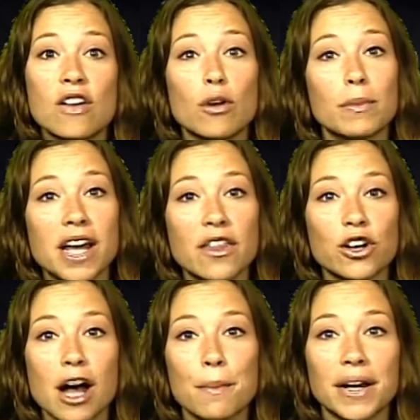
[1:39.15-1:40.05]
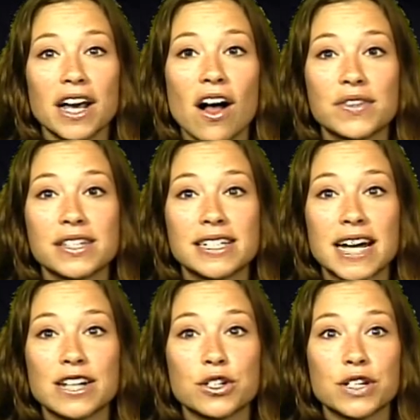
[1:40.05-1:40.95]
from another company on the
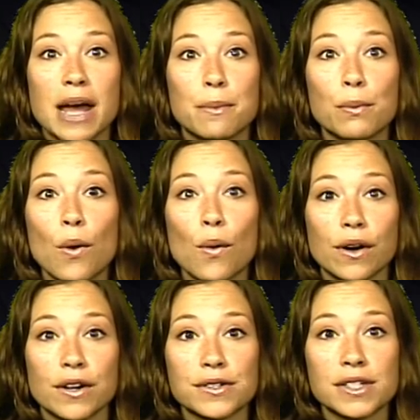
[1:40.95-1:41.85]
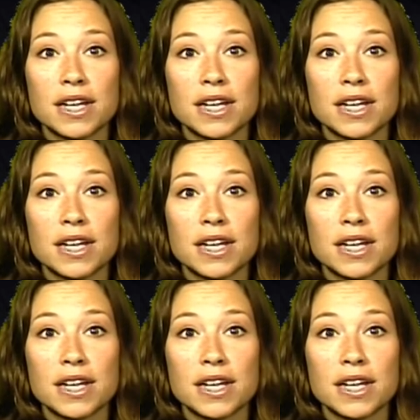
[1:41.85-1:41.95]
Standard & Poor's.